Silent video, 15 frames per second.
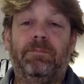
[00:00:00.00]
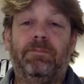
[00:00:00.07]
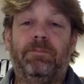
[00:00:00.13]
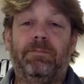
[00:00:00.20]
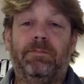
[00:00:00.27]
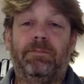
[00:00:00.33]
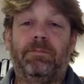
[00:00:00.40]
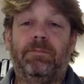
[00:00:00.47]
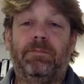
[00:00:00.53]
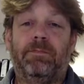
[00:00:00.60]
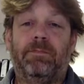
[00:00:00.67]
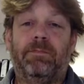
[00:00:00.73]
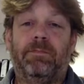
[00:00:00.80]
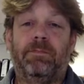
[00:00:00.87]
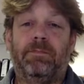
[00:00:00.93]

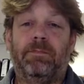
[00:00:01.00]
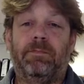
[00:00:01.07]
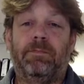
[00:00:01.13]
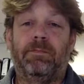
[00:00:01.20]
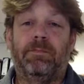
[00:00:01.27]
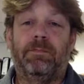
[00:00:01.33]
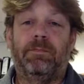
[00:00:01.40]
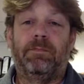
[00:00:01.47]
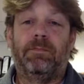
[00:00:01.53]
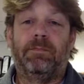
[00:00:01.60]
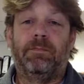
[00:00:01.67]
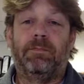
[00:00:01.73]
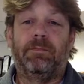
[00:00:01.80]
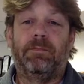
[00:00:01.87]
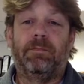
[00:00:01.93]

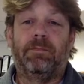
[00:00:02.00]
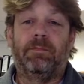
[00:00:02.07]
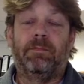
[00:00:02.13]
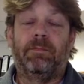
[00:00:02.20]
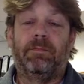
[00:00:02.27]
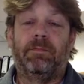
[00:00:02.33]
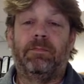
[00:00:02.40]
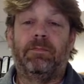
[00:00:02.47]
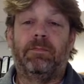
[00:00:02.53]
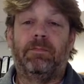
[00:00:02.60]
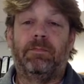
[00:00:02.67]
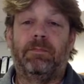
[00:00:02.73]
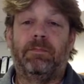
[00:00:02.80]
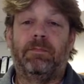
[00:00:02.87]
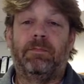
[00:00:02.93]

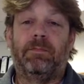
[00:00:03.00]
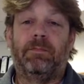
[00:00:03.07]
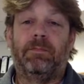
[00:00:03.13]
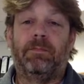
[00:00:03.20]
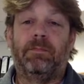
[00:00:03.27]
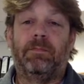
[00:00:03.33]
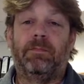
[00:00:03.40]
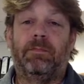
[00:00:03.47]
[no speech]